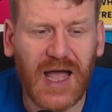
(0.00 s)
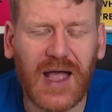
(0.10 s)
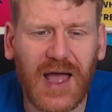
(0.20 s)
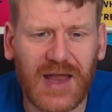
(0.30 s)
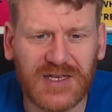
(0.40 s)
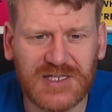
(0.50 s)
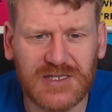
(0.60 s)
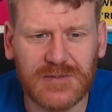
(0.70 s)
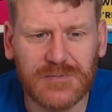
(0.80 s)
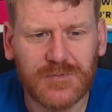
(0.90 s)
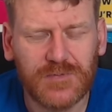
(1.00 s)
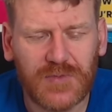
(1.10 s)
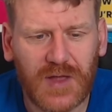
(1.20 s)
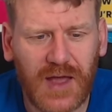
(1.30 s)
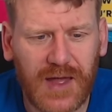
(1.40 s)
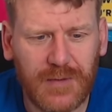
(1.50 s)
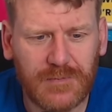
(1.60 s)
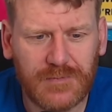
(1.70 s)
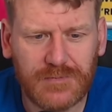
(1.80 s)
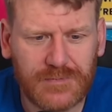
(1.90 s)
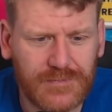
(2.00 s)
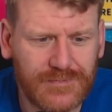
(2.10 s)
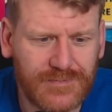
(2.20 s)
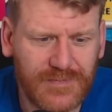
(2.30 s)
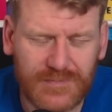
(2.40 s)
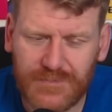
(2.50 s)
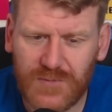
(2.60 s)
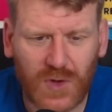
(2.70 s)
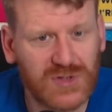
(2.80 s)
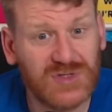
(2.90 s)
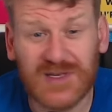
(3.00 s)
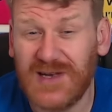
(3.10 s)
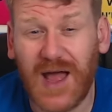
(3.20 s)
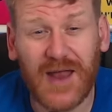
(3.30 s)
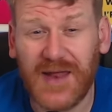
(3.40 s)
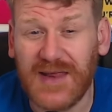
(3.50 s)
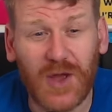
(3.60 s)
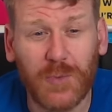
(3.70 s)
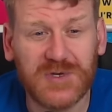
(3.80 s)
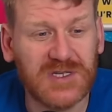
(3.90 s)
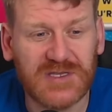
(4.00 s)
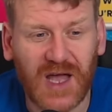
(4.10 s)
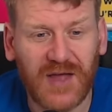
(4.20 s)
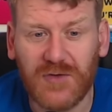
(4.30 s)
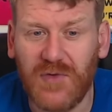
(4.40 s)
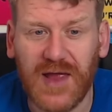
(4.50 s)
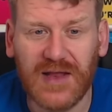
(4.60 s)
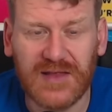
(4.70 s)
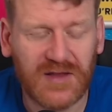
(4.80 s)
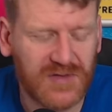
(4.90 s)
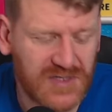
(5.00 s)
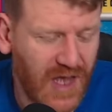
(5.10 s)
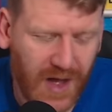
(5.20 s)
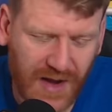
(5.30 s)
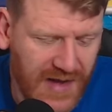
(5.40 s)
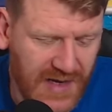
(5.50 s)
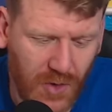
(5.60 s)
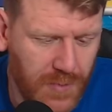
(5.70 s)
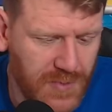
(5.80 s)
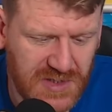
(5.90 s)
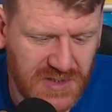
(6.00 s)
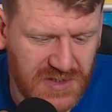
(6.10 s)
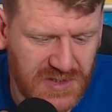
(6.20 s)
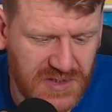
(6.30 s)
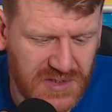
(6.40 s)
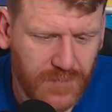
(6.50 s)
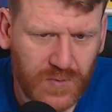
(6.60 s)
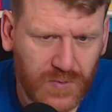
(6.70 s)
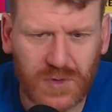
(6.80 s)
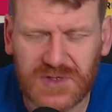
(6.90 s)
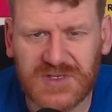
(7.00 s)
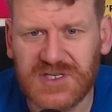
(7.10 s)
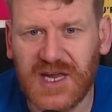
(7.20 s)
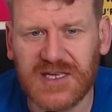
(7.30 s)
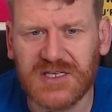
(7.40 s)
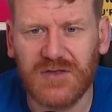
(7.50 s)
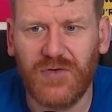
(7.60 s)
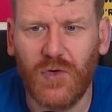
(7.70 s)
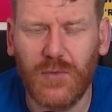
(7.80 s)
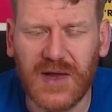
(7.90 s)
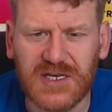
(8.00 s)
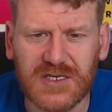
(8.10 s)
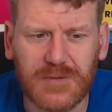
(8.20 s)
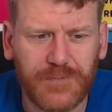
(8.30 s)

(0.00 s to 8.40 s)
Harrison. Um, not there aren't any options, either, really? There just aren't any options other than changing the formation.